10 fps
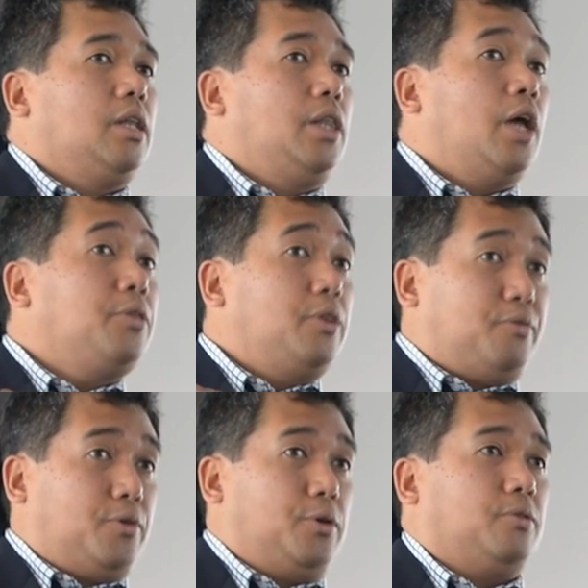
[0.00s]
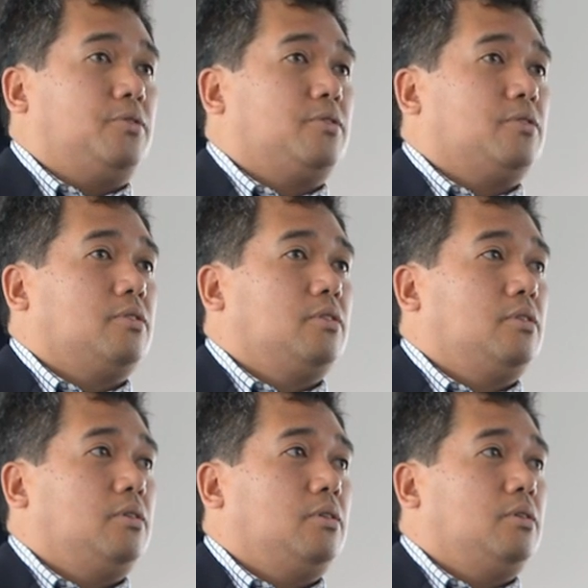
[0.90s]
not the fruits.
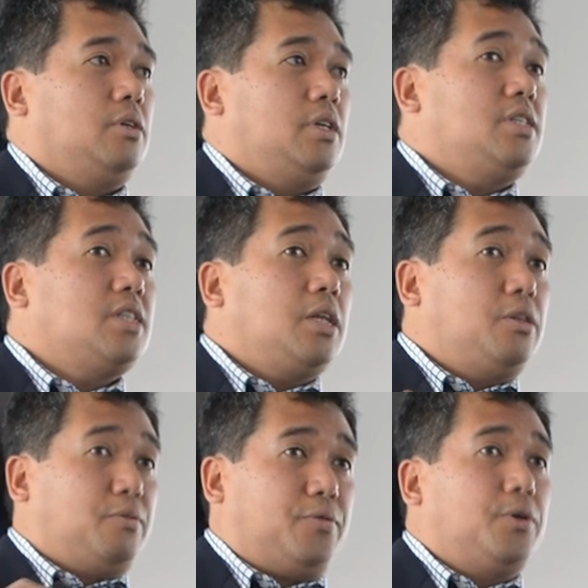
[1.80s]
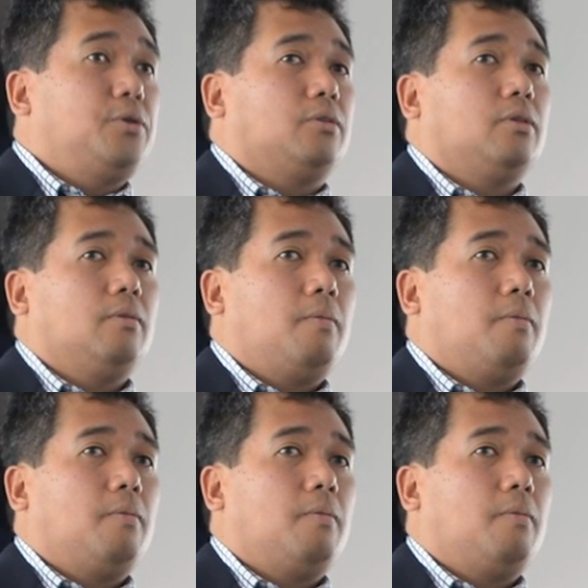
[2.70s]
He said the fruit.